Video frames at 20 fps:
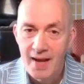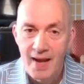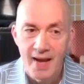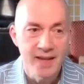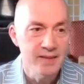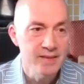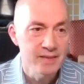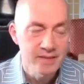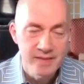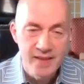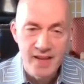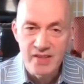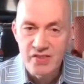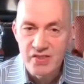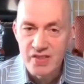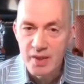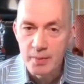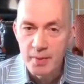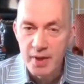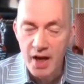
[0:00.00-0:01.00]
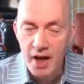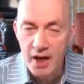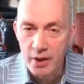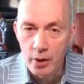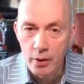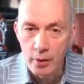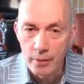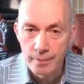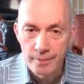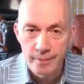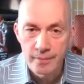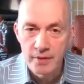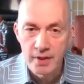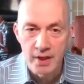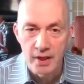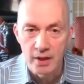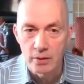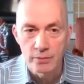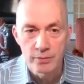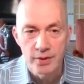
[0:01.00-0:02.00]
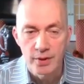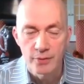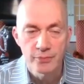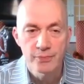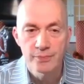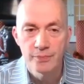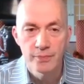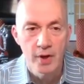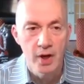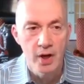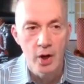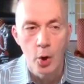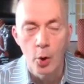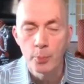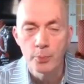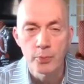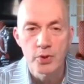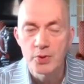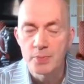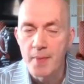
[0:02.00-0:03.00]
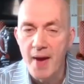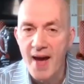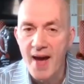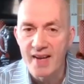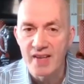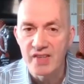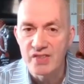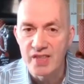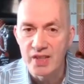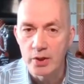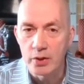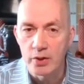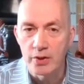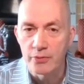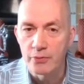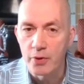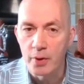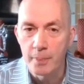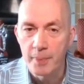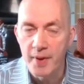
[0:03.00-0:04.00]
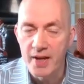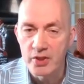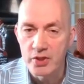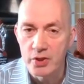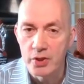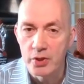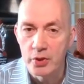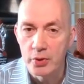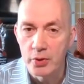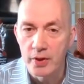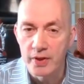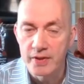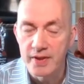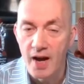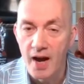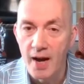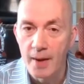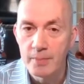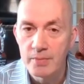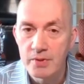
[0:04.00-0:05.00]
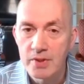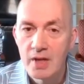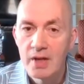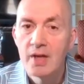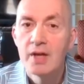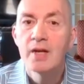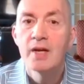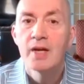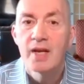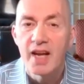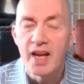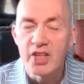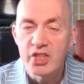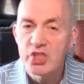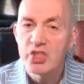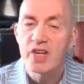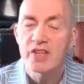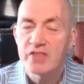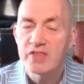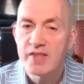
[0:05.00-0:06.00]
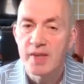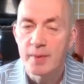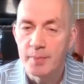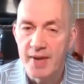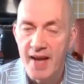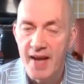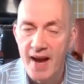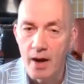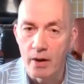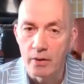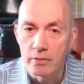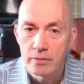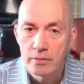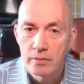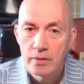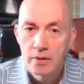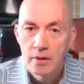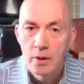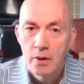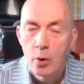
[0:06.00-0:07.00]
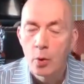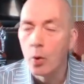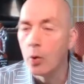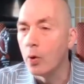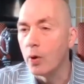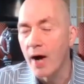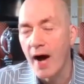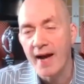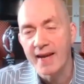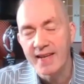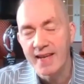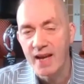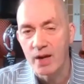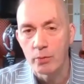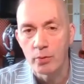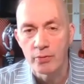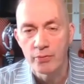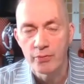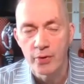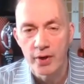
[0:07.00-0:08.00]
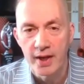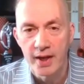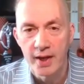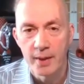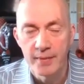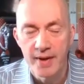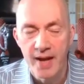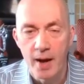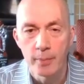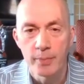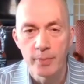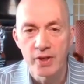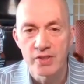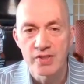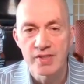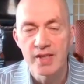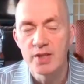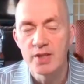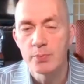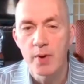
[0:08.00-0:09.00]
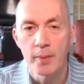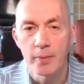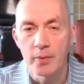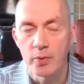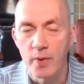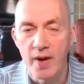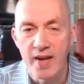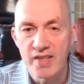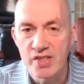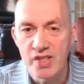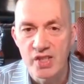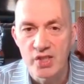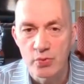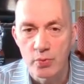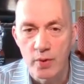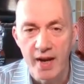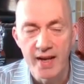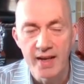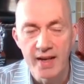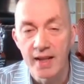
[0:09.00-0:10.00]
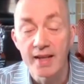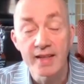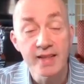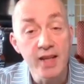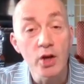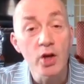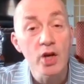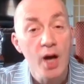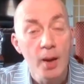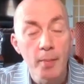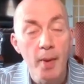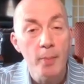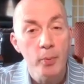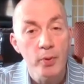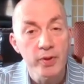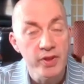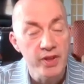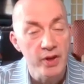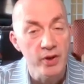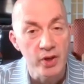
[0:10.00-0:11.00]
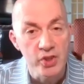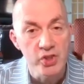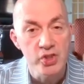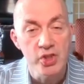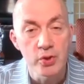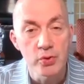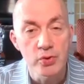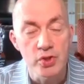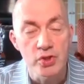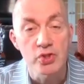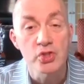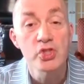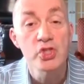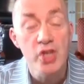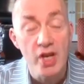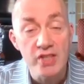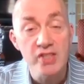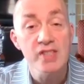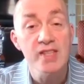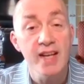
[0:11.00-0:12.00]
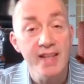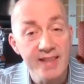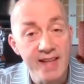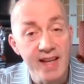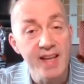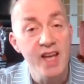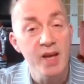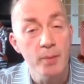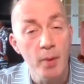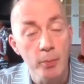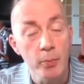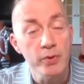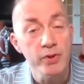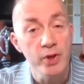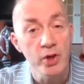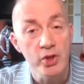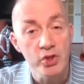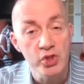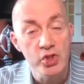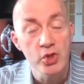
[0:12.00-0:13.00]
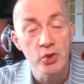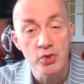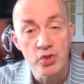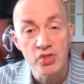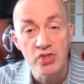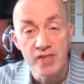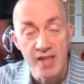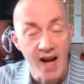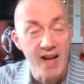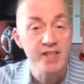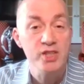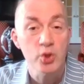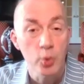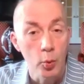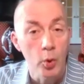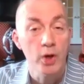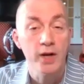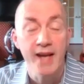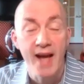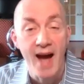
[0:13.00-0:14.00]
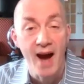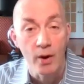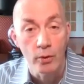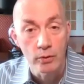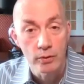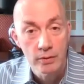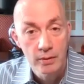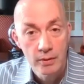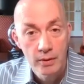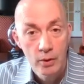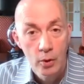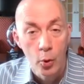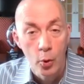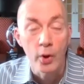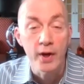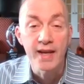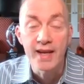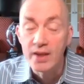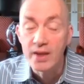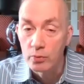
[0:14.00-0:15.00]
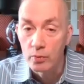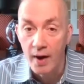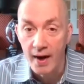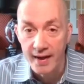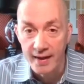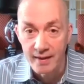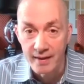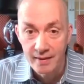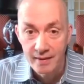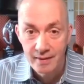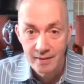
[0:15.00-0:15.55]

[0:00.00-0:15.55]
and they see me on, you know, the uh, Oprah's magazine or the front page of the New York Times, it shuts them down oh, I can't refer to him now because he's probably raised his rate. Like they'll come up with their excuses, just like they came up with their excuses not to work out or eat right.